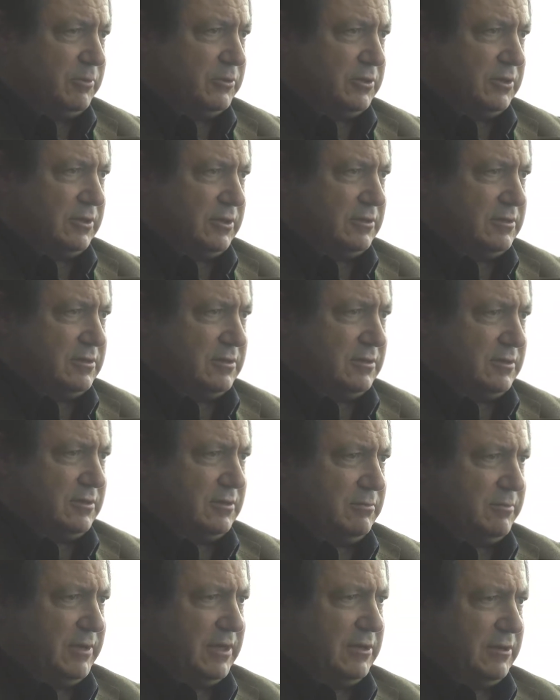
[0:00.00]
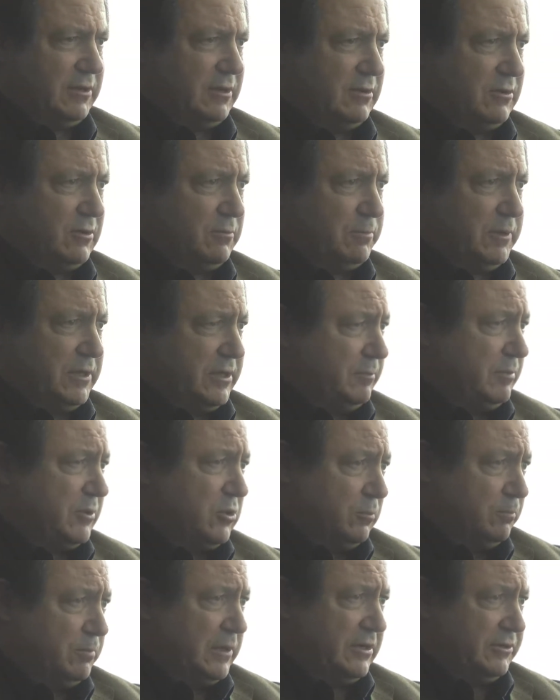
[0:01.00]
putting it, making a
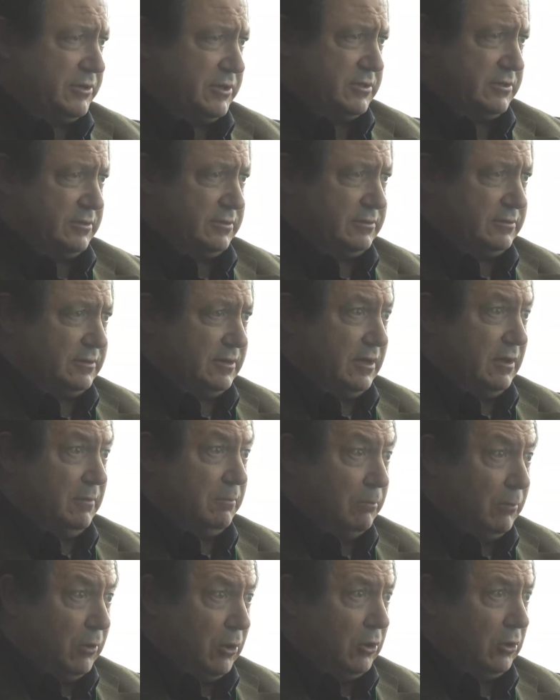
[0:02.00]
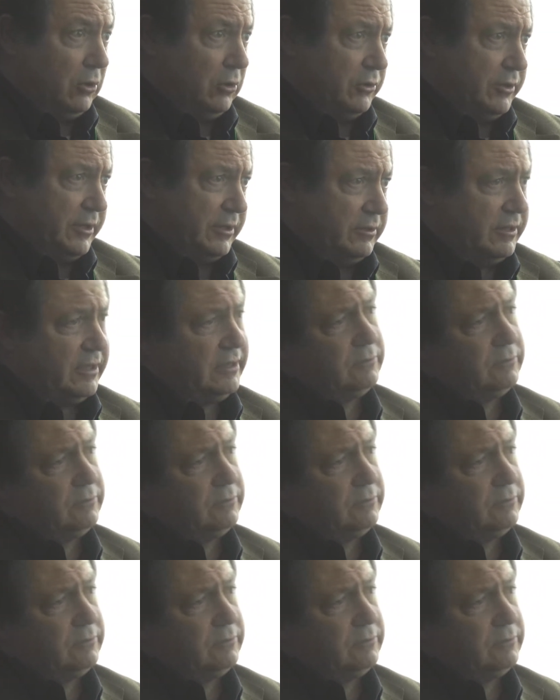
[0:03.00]
comparison, more than